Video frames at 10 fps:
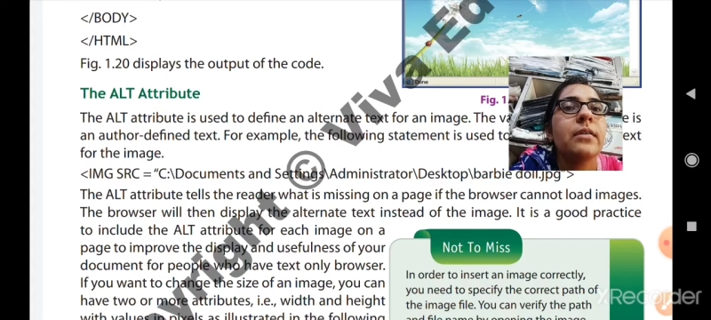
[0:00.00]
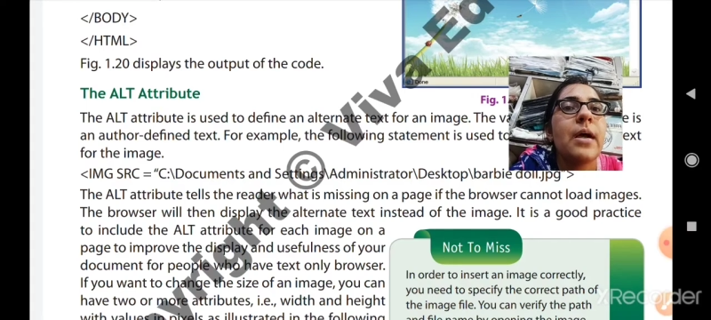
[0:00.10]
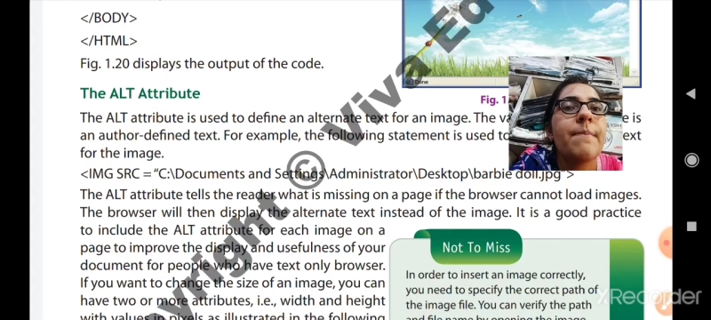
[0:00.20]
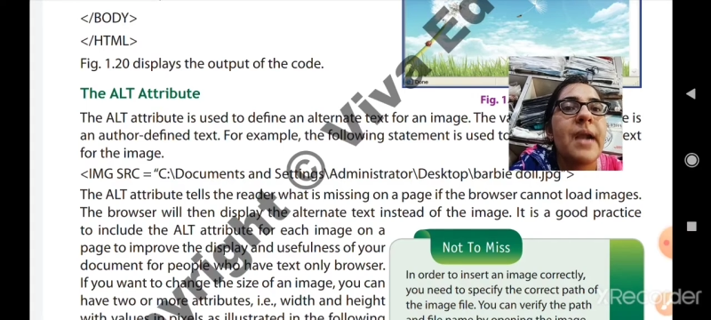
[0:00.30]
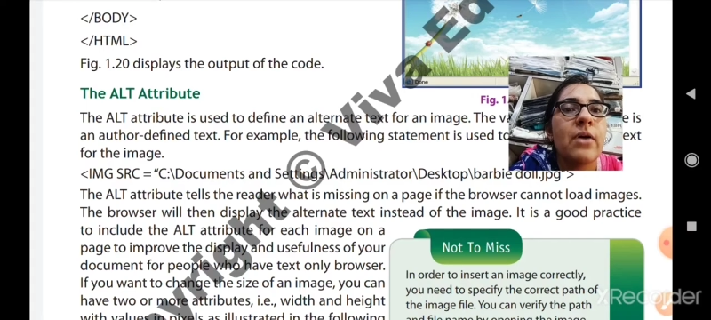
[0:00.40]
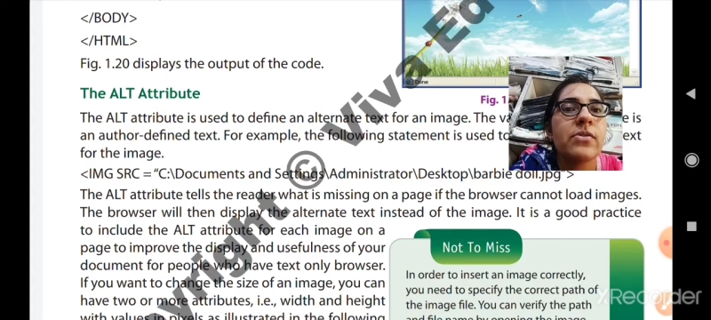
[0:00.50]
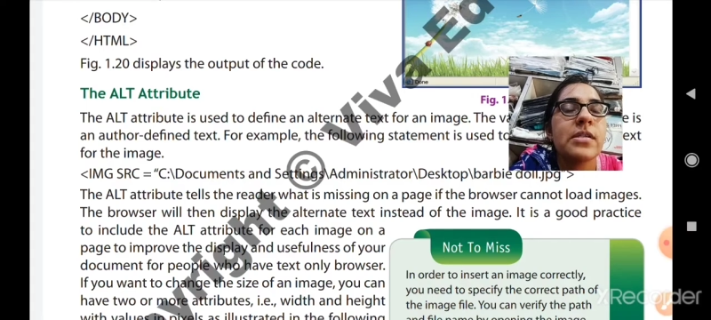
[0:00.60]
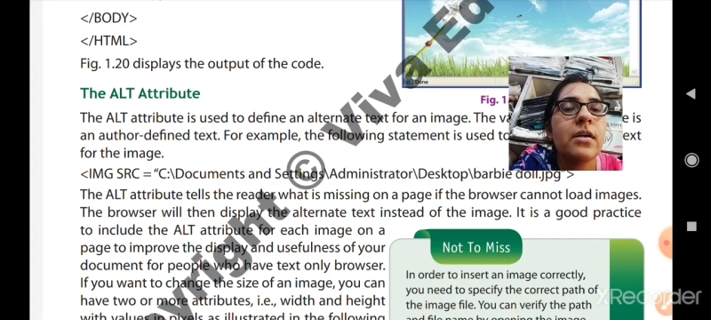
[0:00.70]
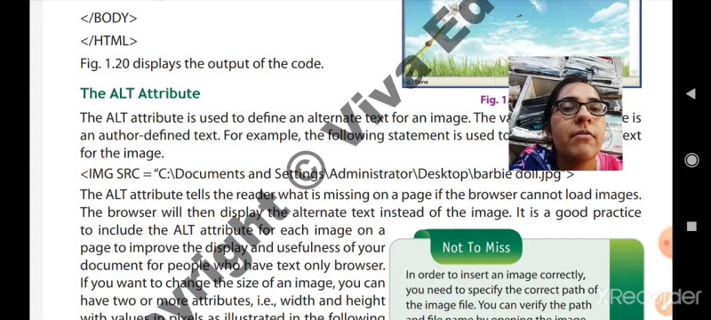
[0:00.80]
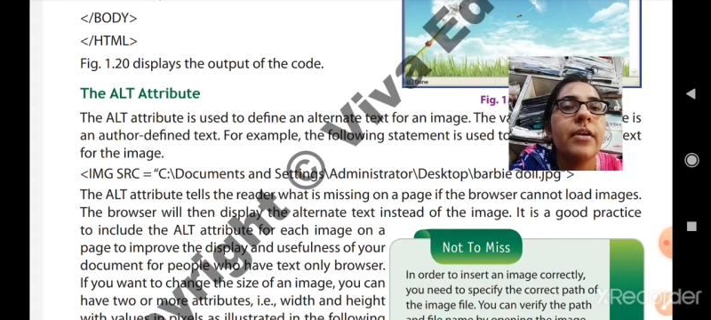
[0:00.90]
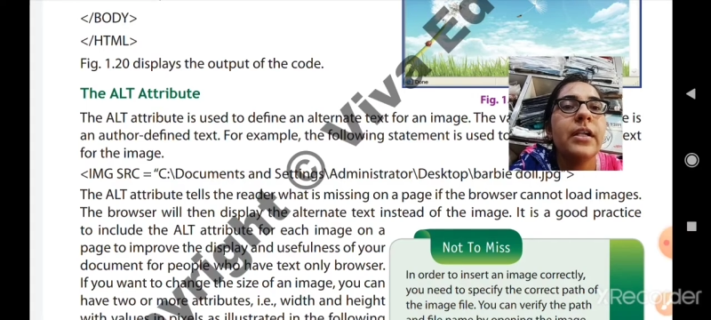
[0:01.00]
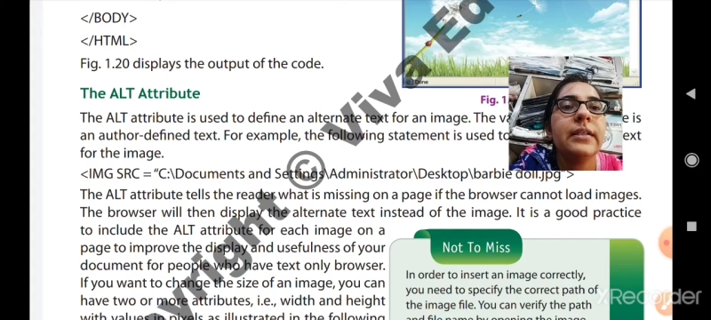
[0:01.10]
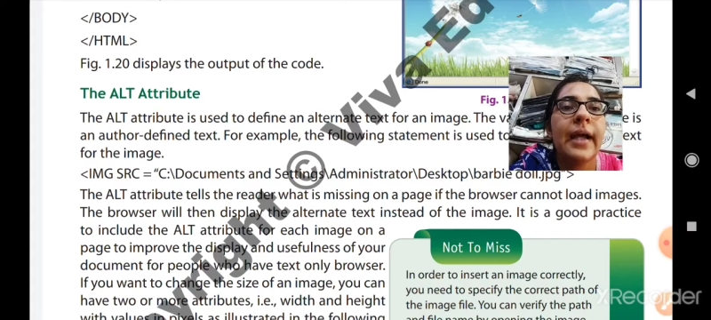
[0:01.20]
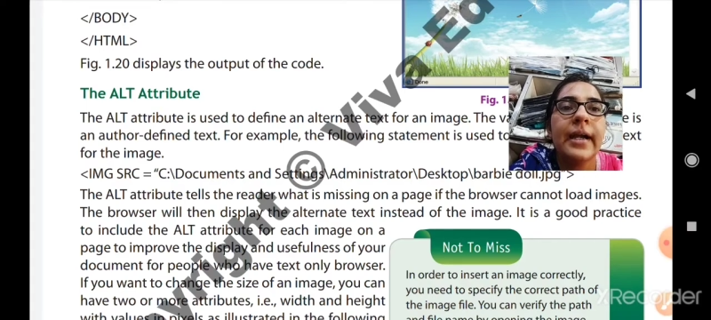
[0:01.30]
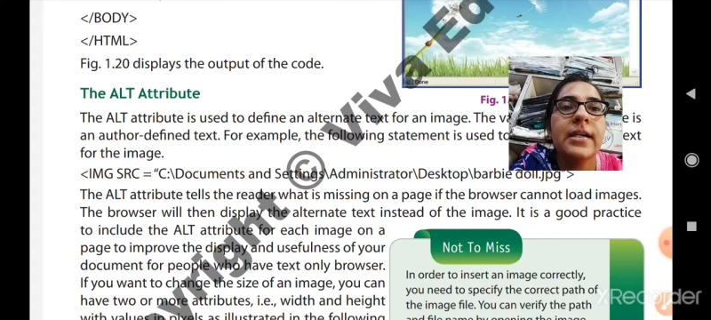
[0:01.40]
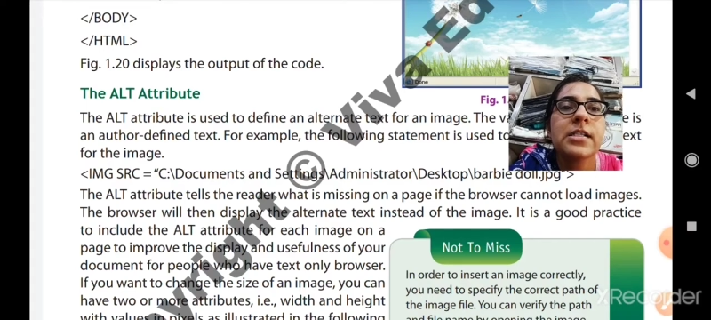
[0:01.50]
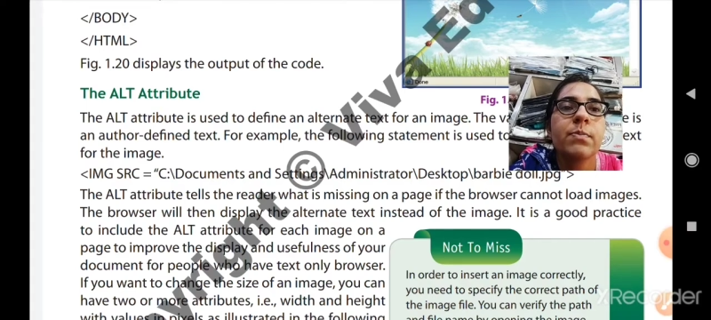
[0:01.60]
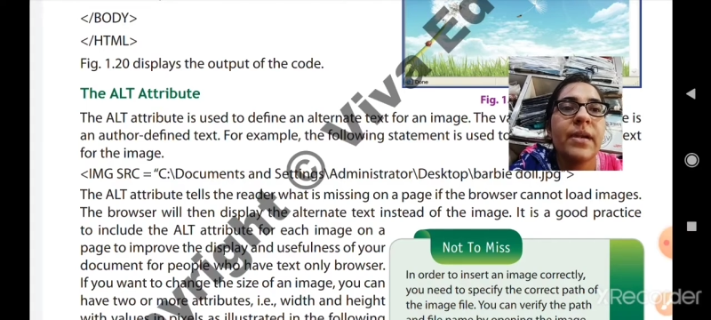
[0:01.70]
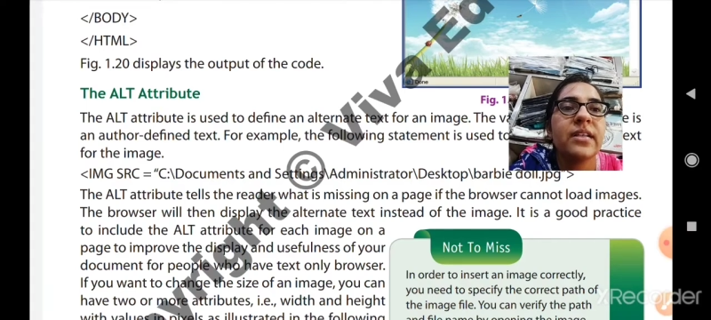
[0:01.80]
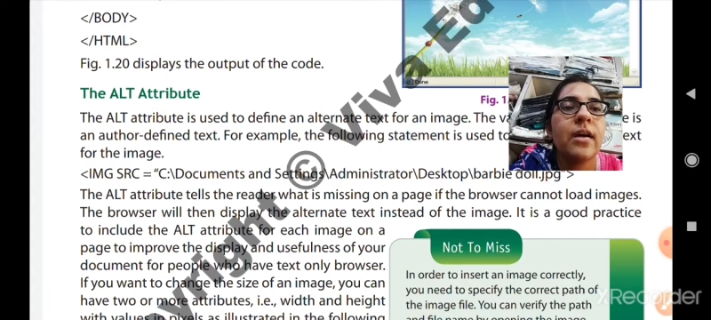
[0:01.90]
The browser will then
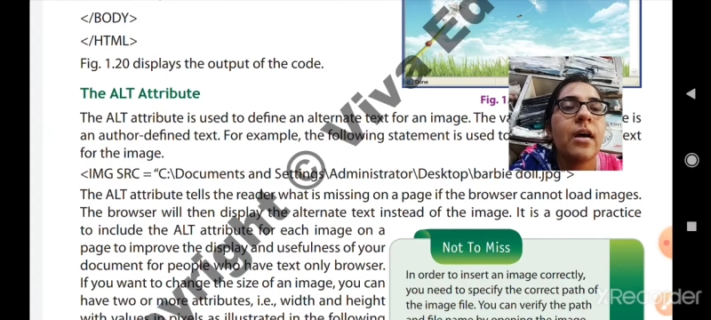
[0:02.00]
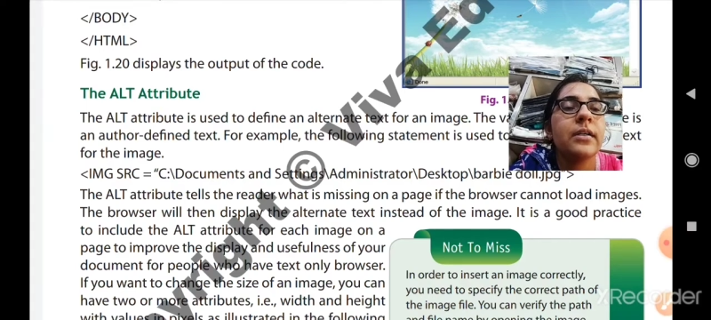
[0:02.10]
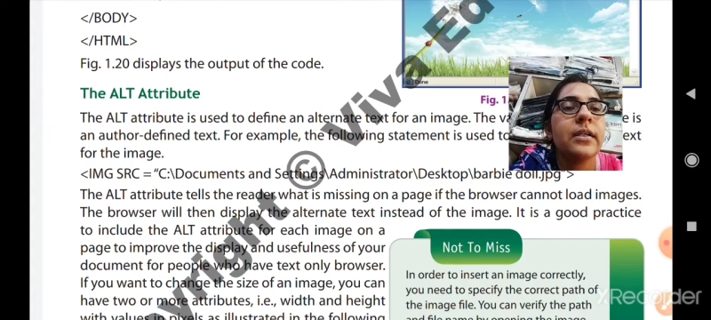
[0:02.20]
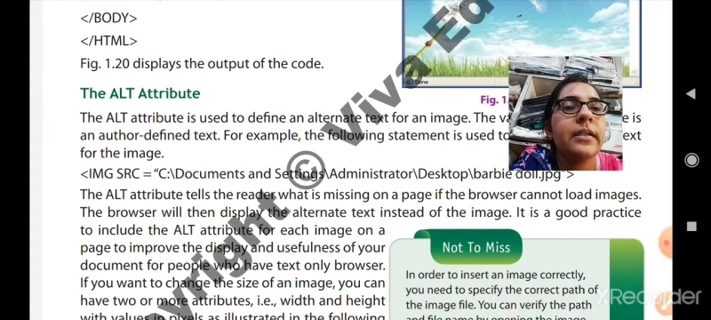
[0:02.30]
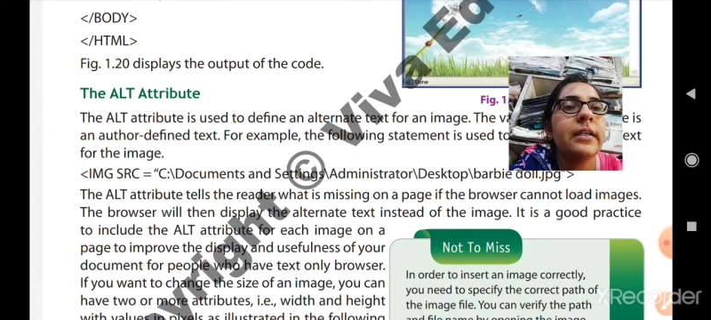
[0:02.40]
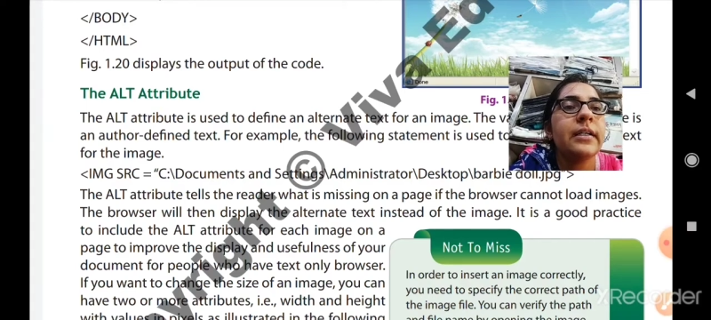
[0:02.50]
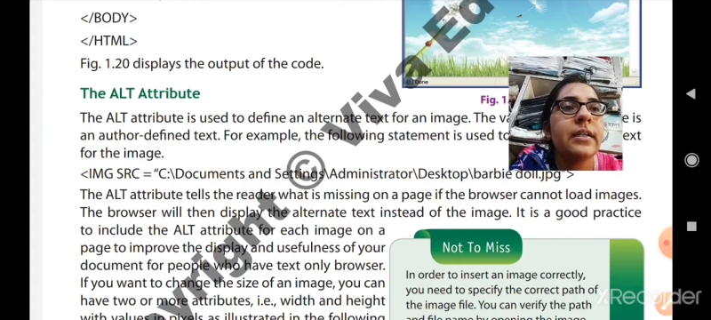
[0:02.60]
display the alternate